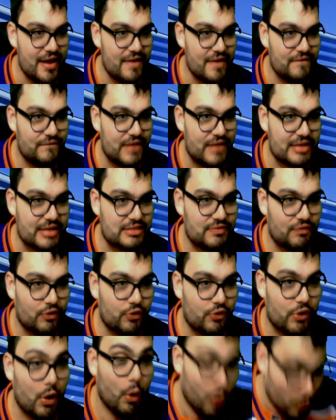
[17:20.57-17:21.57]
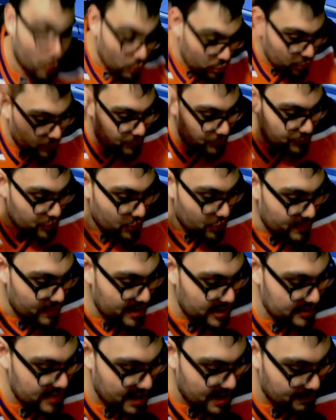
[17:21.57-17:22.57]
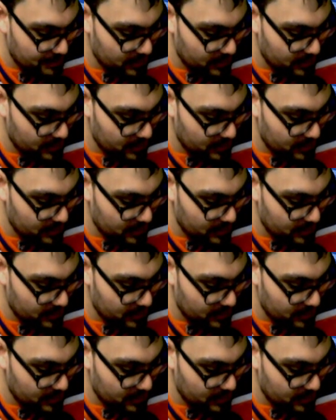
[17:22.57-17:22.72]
Fast for Christ. Oh, you're reading that